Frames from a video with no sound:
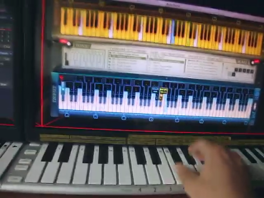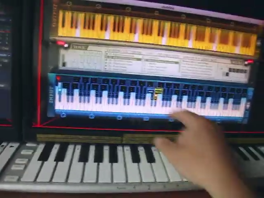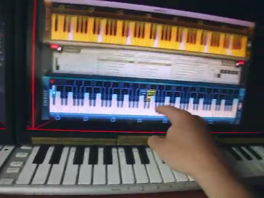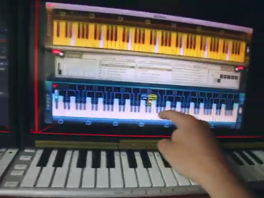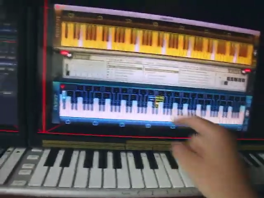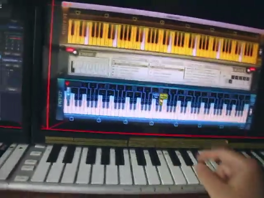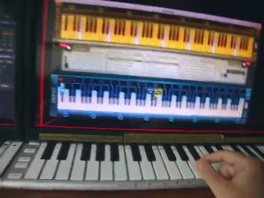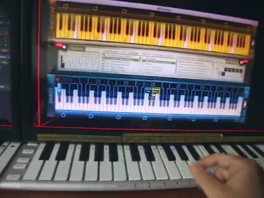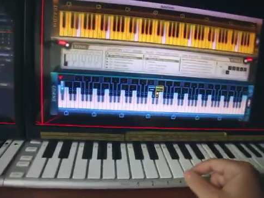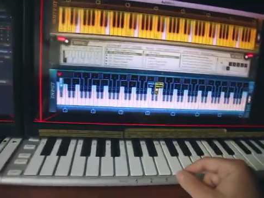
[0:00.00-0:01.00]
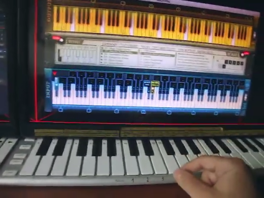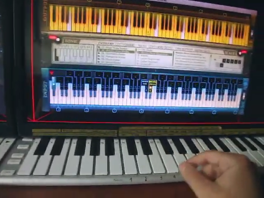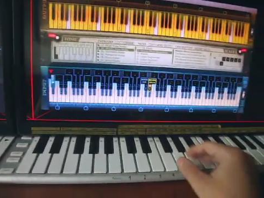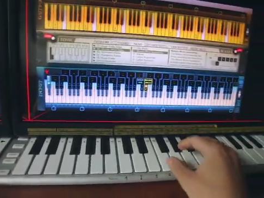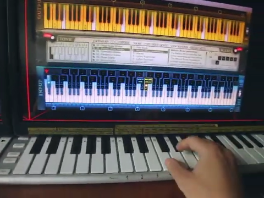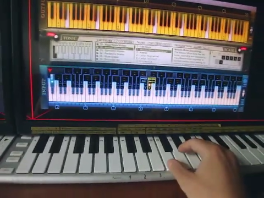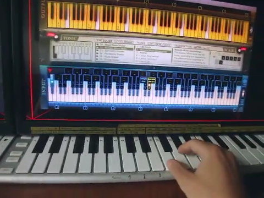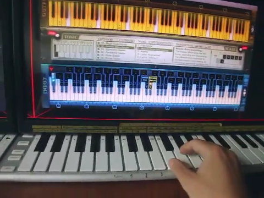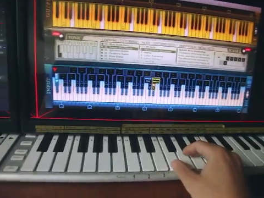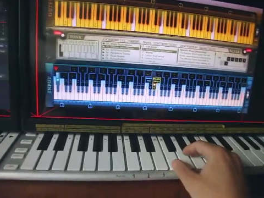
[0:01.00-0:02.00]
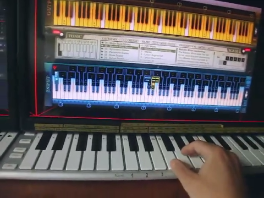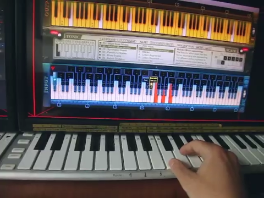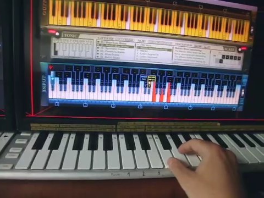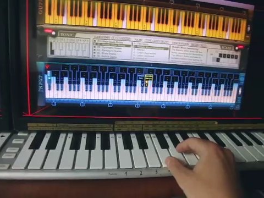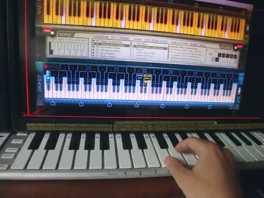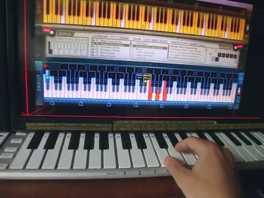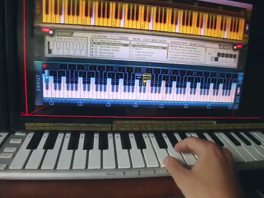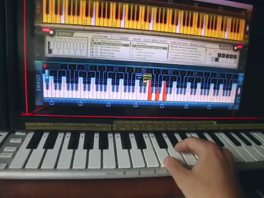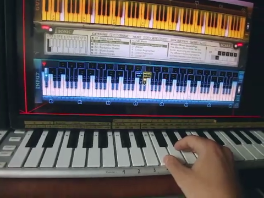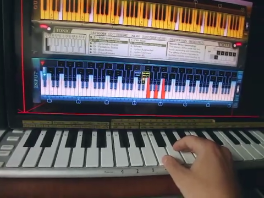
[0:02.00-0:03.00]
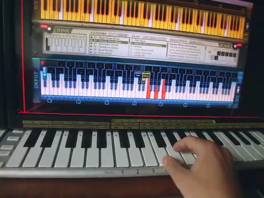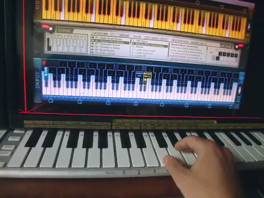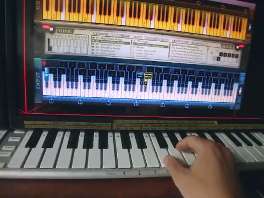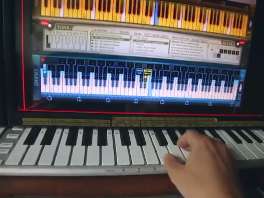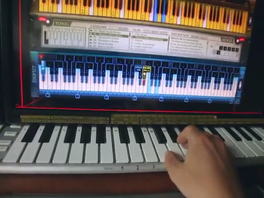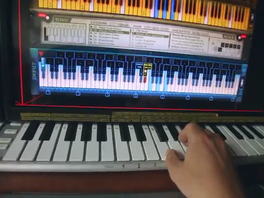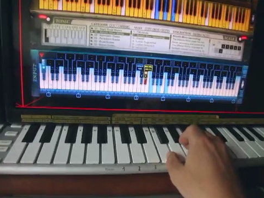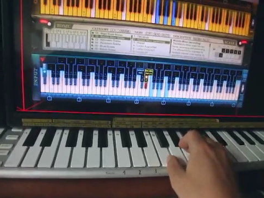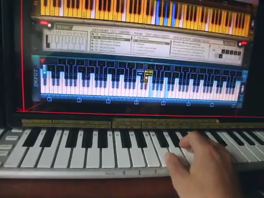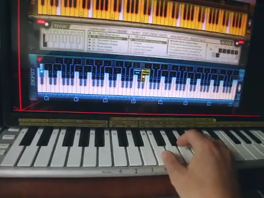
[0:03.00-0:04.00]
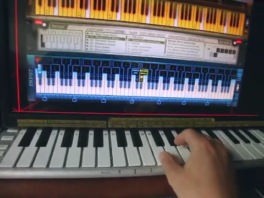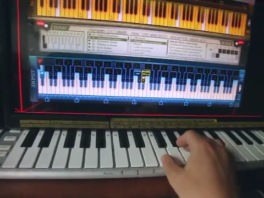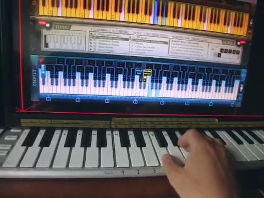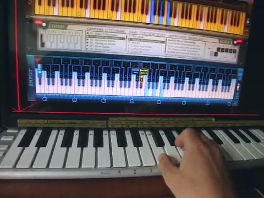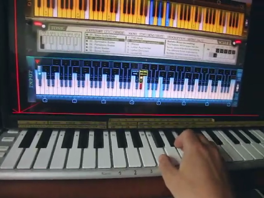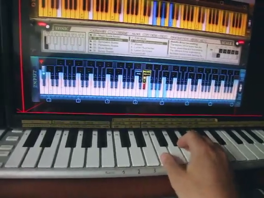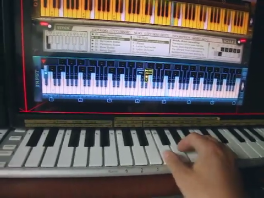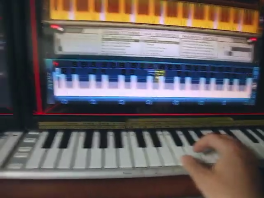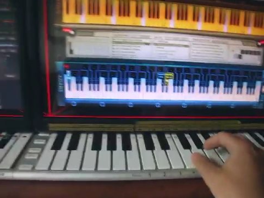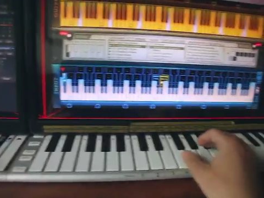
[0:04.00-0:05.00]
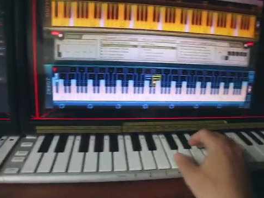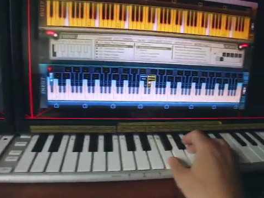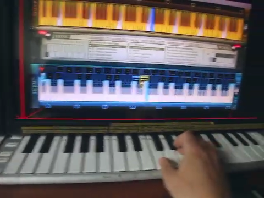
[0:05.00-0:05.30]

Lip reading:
No face is visible, so there are no lips to read.